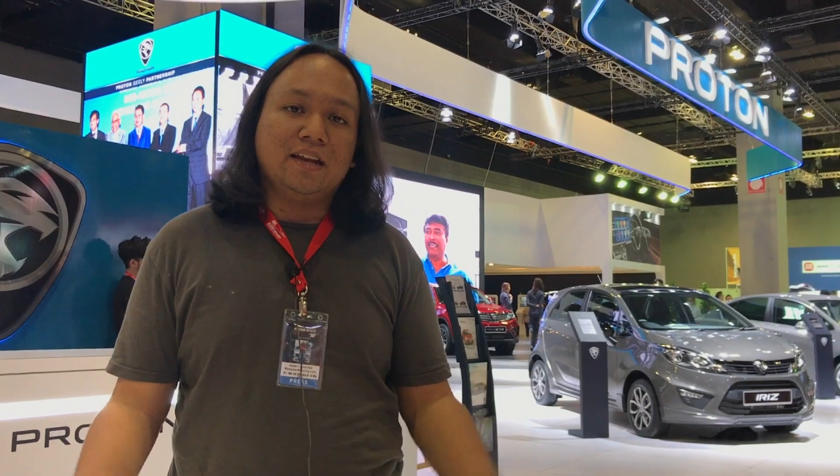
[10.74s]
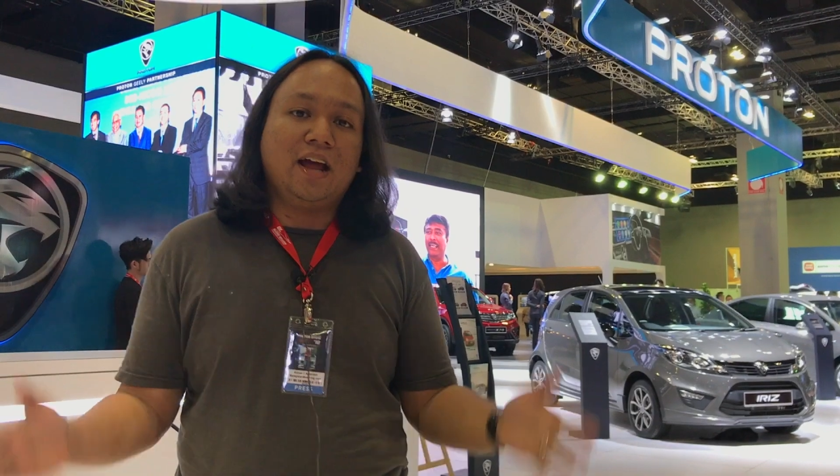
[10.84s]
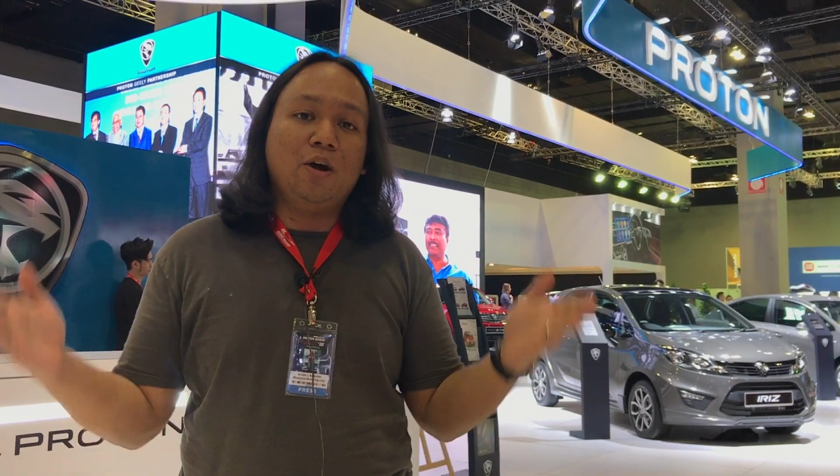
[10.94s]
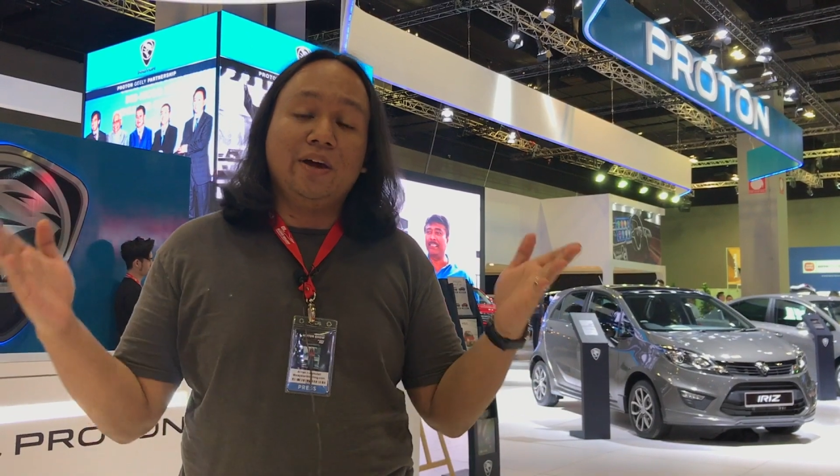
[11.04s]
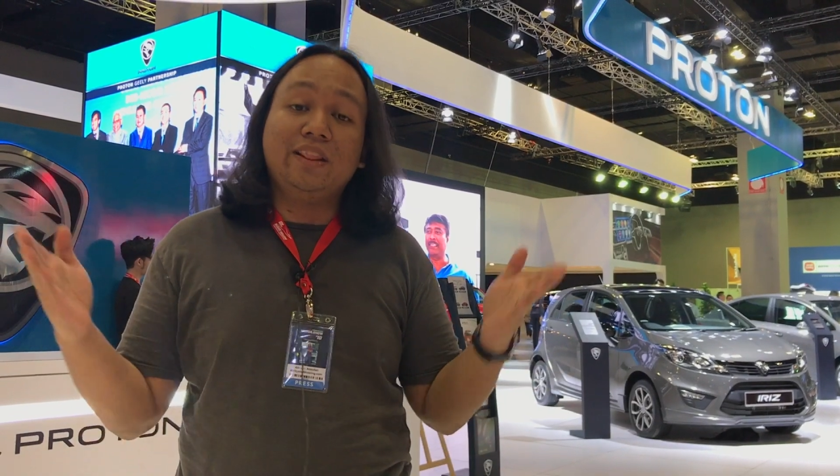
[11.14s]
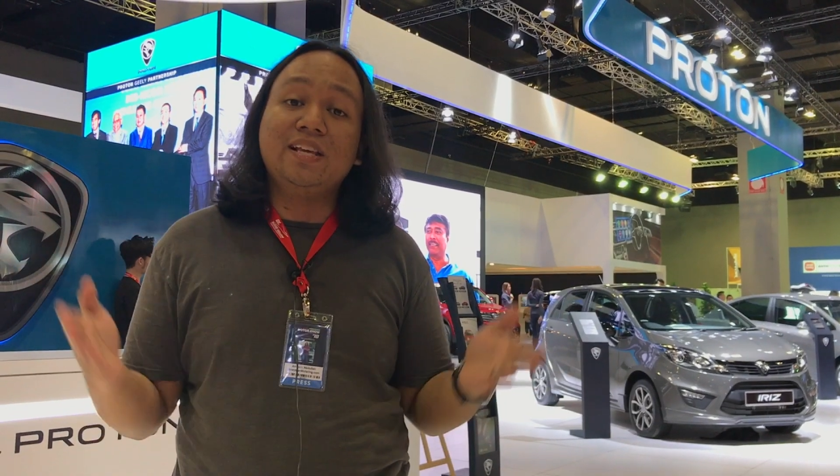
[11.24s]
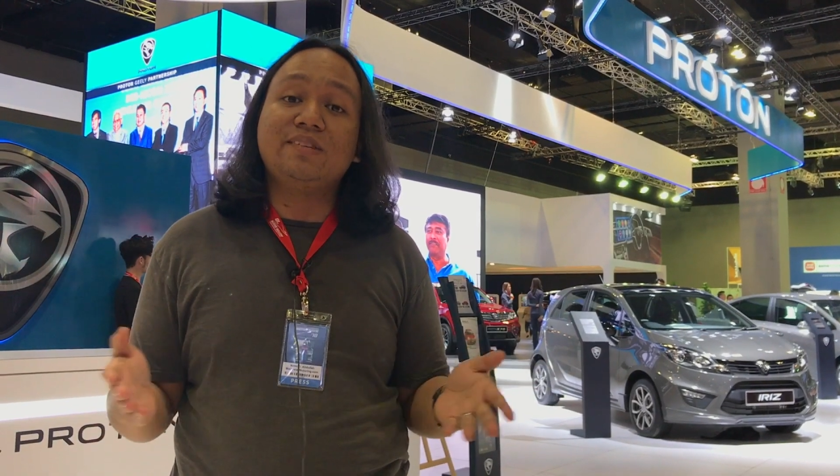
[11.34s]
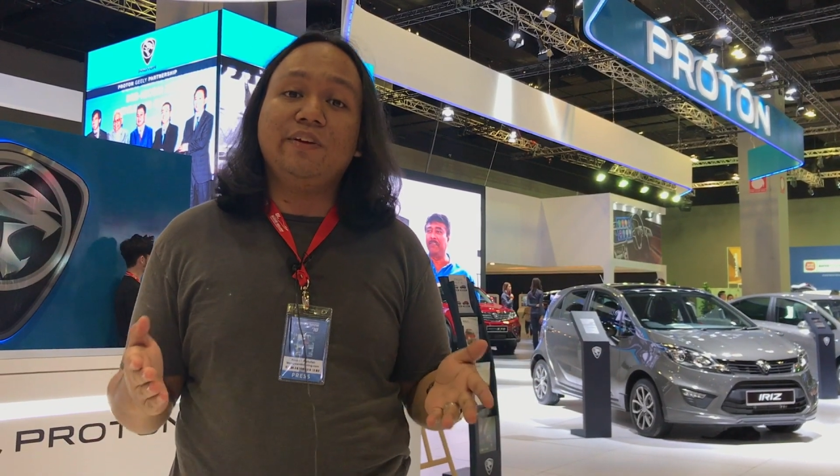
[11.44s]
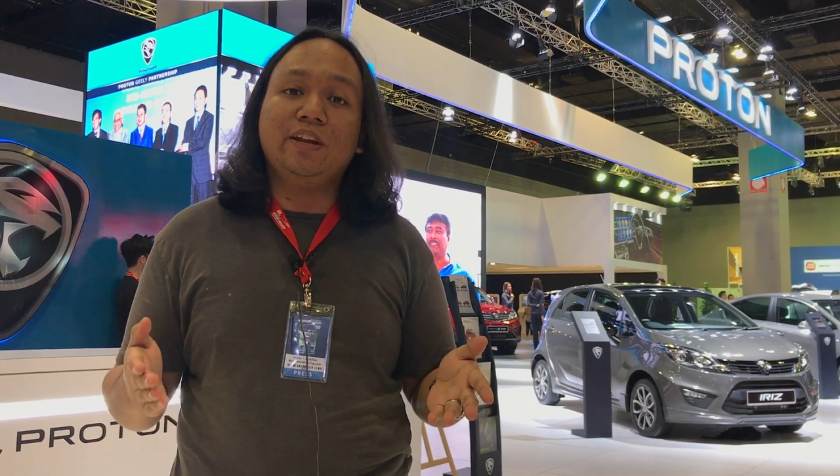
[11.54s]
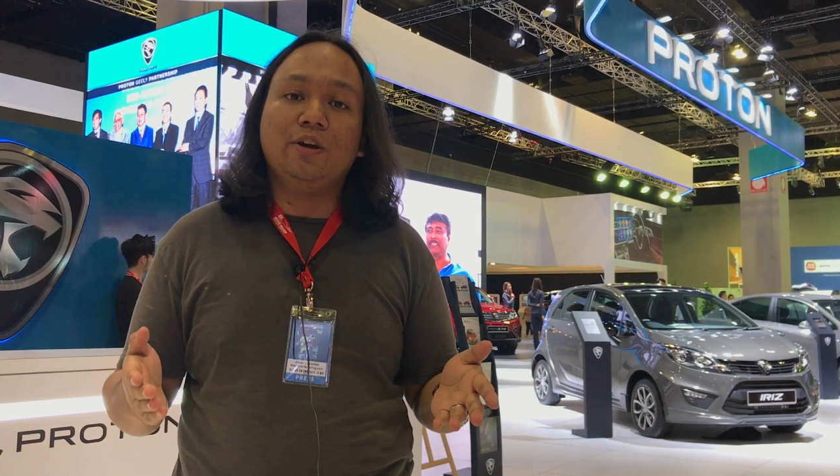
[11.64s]
Now in
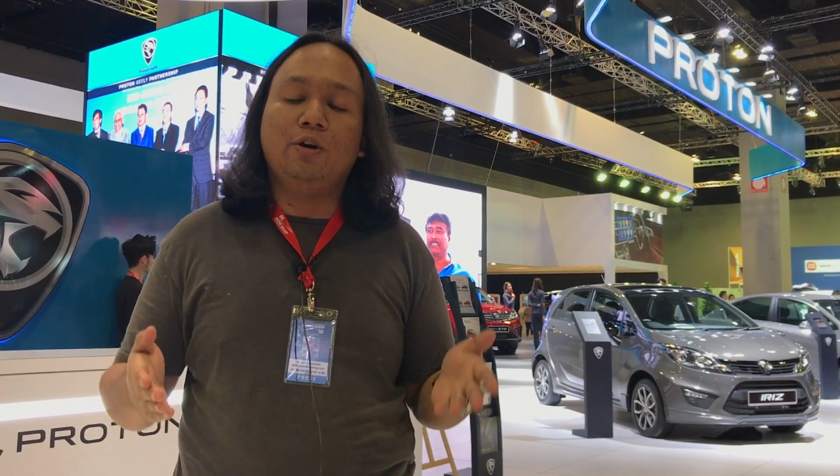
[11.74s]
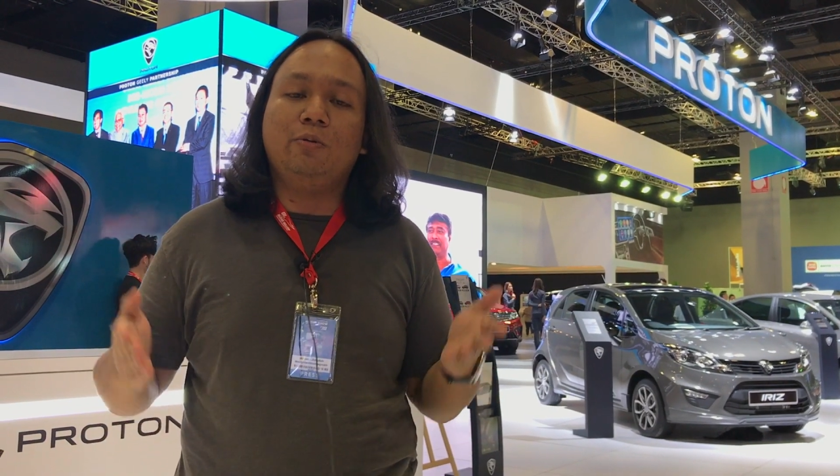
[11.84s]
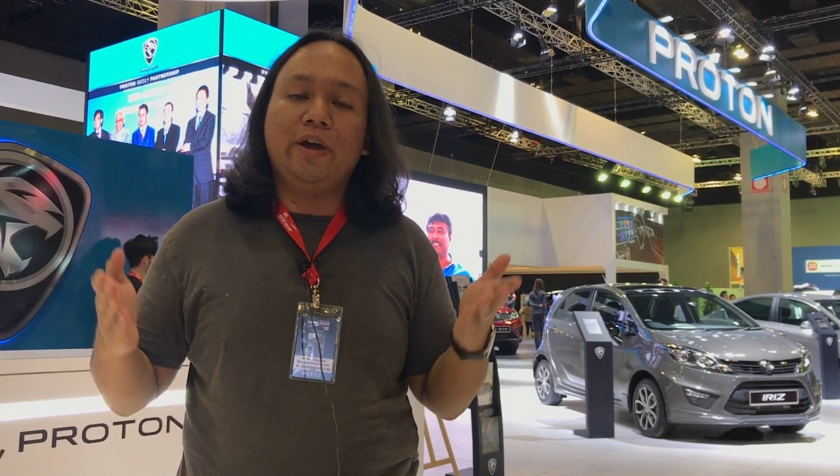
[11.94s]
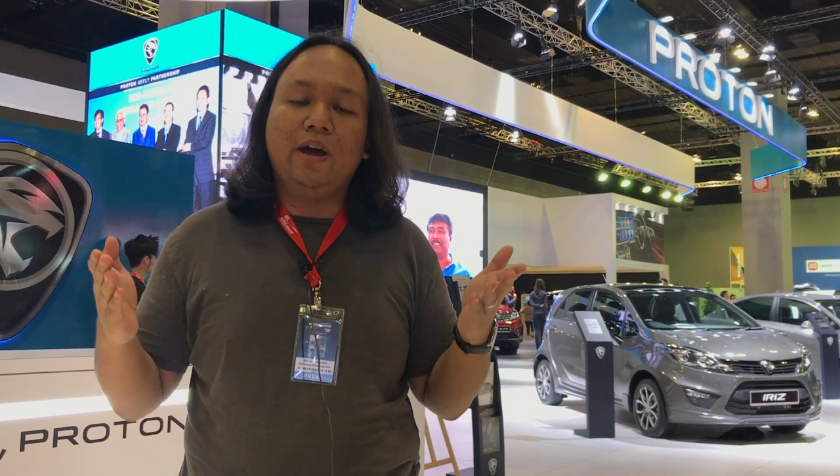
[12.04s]
this video we